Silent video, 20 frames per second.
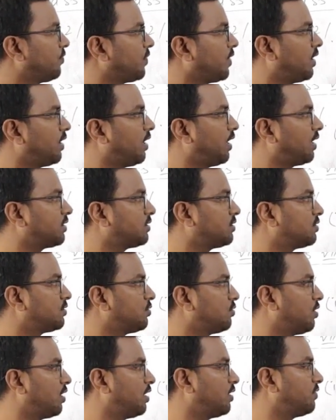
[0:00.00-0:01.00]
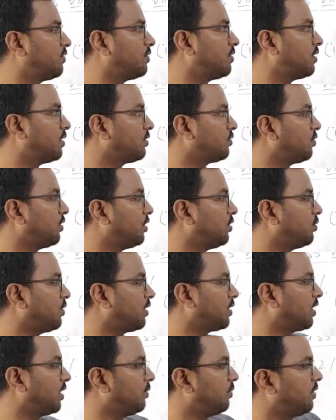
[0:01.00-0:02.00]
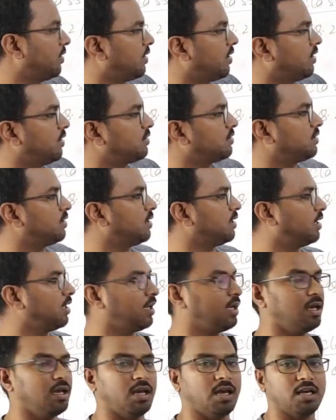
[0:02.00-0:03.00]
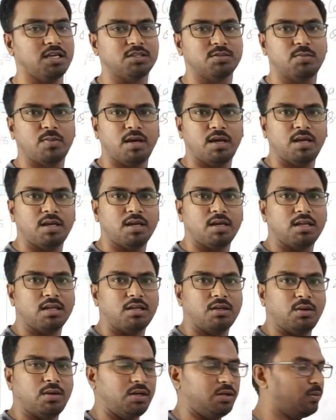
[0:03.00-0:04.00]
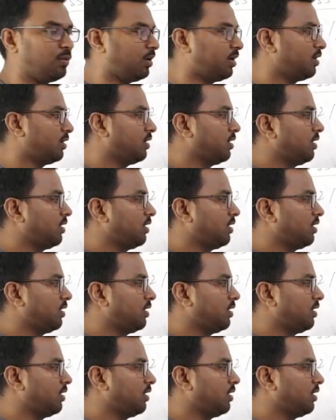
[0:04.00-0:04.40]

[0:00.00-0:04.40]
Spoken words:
and x is to 21 can be written as x by 21.